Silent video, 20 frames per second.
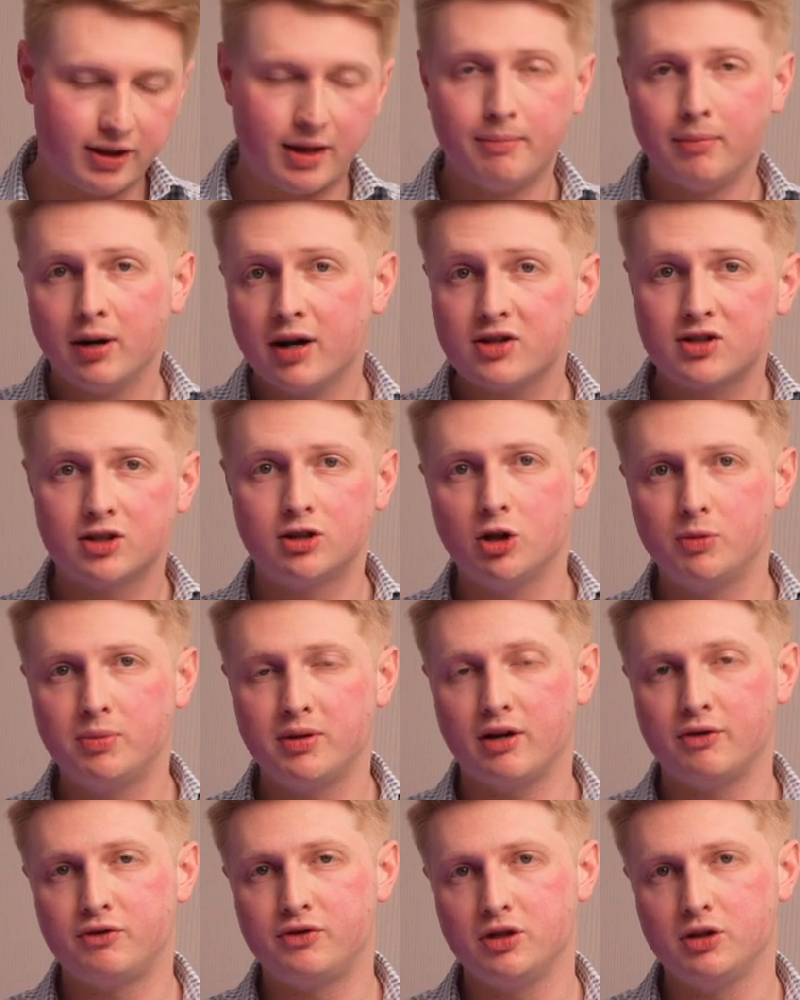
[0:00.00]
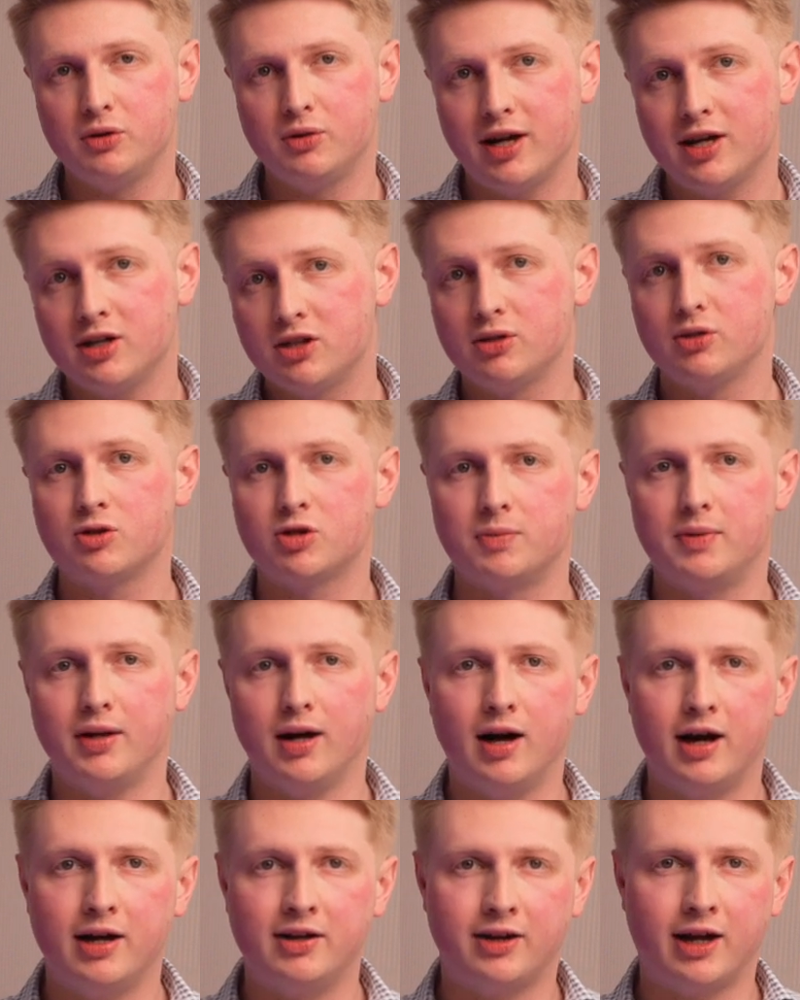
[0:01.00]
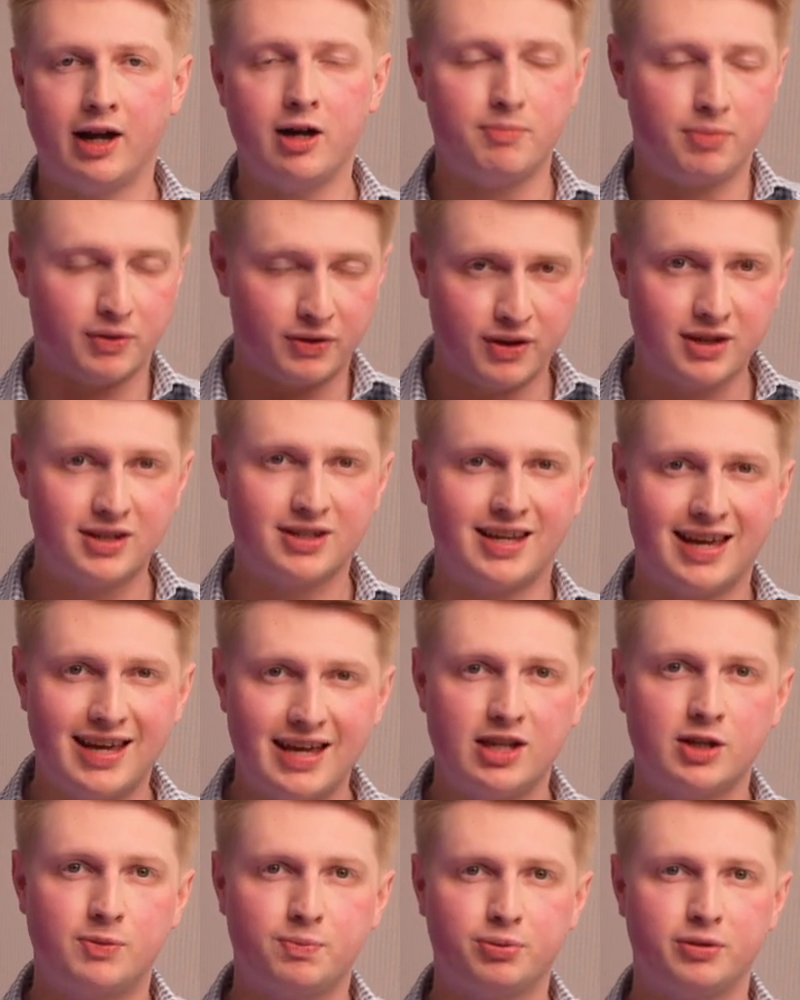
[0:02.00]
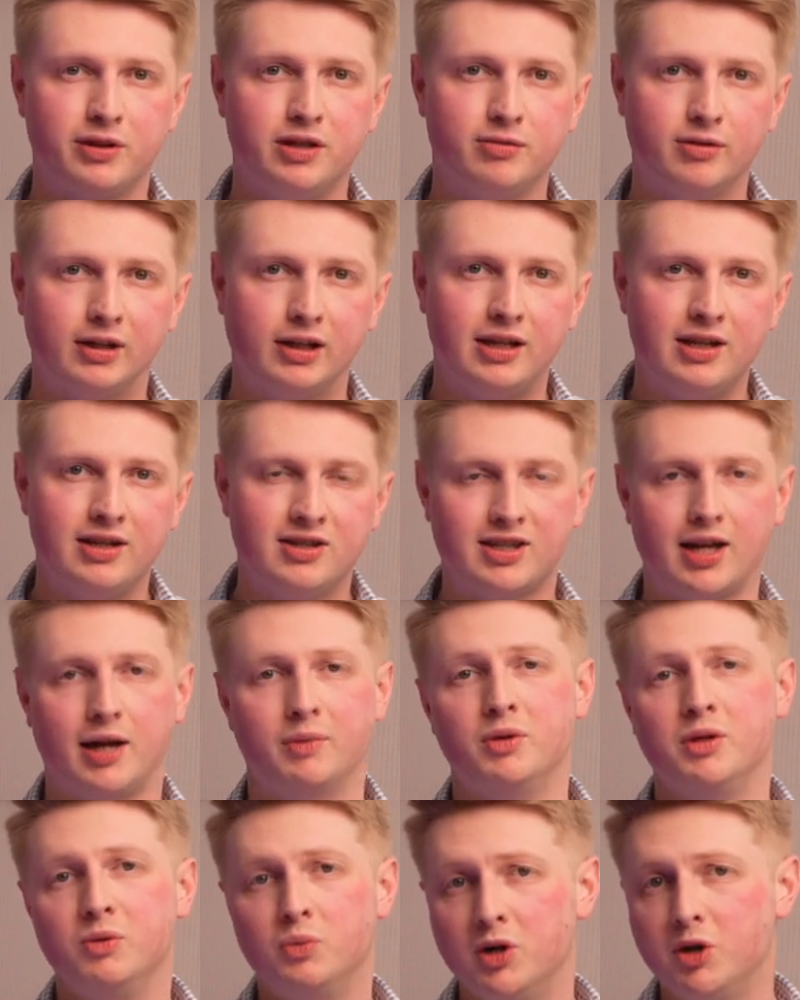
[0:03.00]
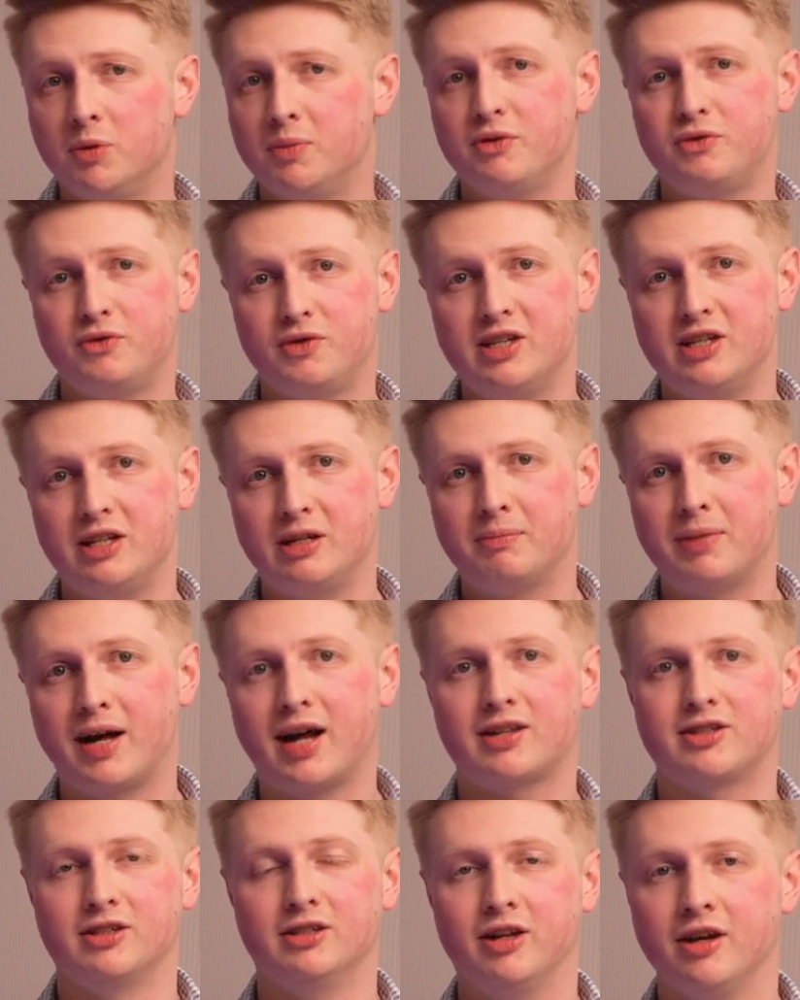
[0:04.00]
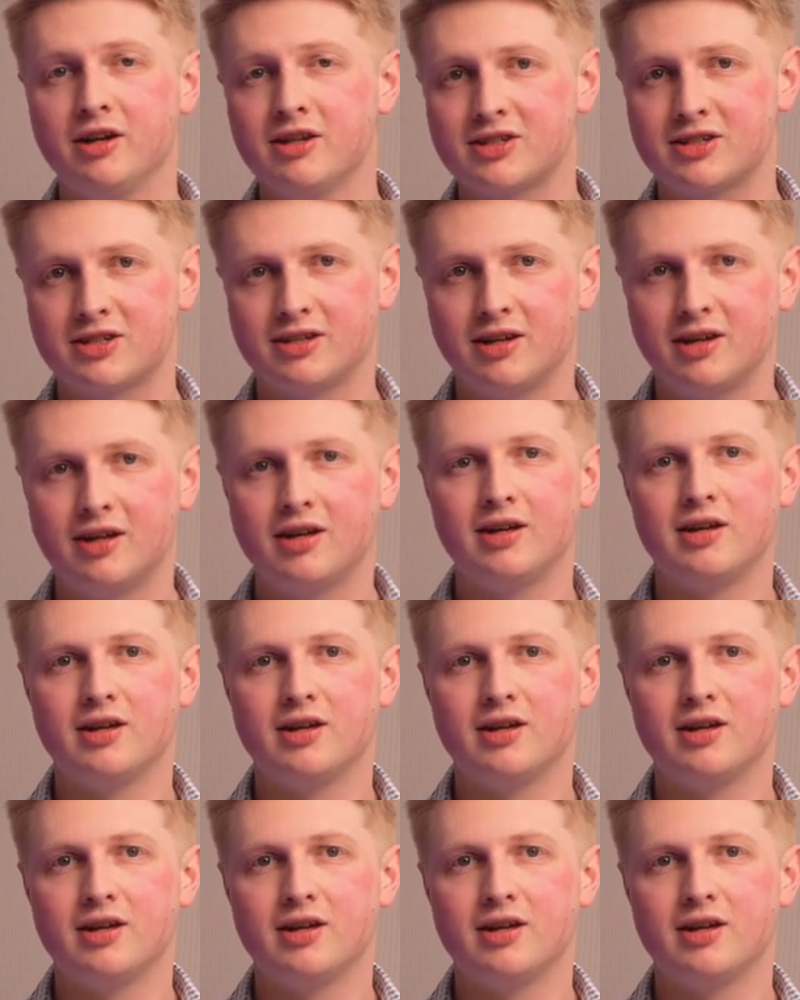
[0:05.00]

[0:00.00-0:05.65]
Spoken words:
there might still be a few issues to be ironed out, but this is pre-release and we will be feeding back to Nice.